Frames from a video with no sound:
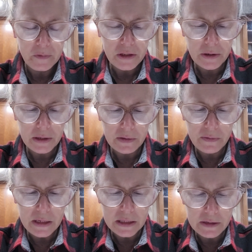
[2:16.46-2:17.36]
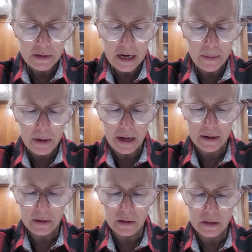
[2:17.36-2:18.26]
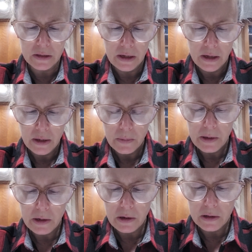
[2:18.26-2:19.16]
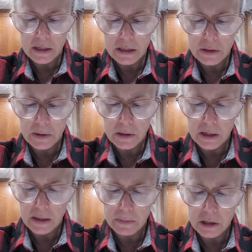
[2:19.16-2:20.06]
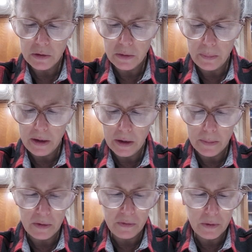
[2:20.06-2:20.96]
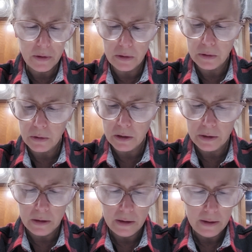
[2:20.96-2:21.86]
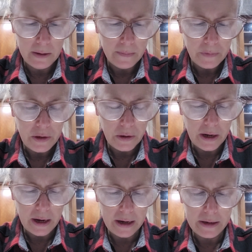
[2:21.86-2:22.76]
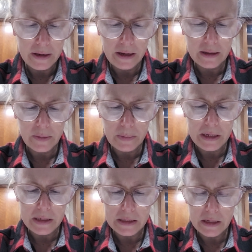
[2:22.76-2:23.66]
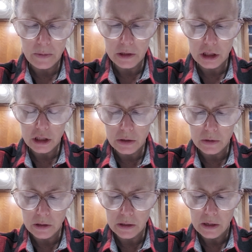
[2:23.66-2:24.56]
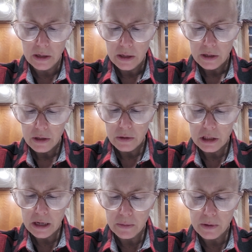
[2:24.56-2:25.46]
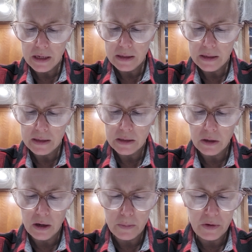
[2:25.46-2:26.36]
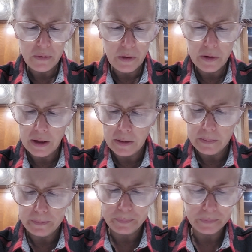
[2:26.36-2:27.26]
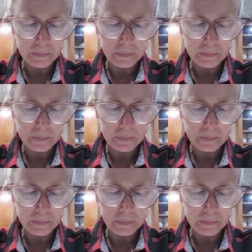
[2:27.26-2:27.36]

during the Feast of Tabernacles, when all Israel comes to appear before the Lord your God at the place he will choose, you shall read this law before them